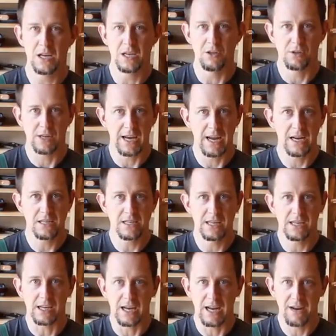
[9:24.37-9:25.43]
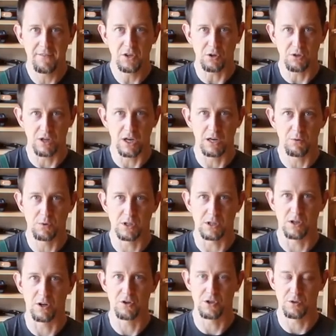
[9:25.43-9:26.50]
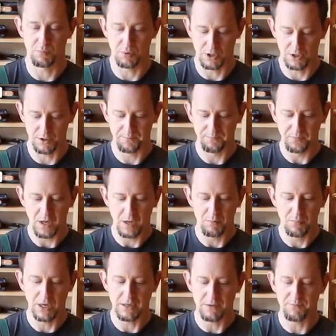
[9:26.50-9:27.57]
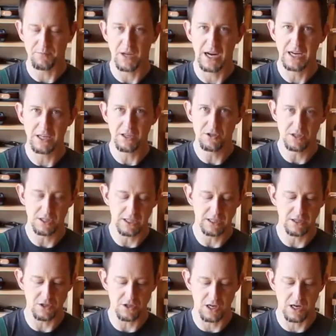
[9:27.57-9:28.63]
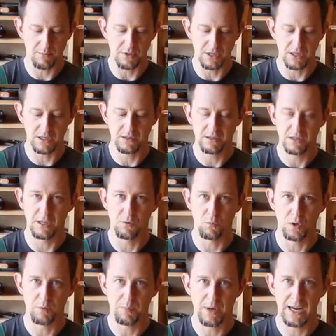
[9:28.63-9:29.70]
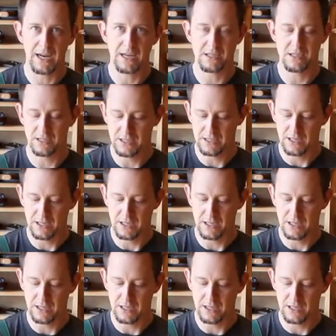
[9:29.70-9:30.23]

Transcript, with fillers: You can take a heavier cut with a larger burr, but I can usually get the job done in one pass.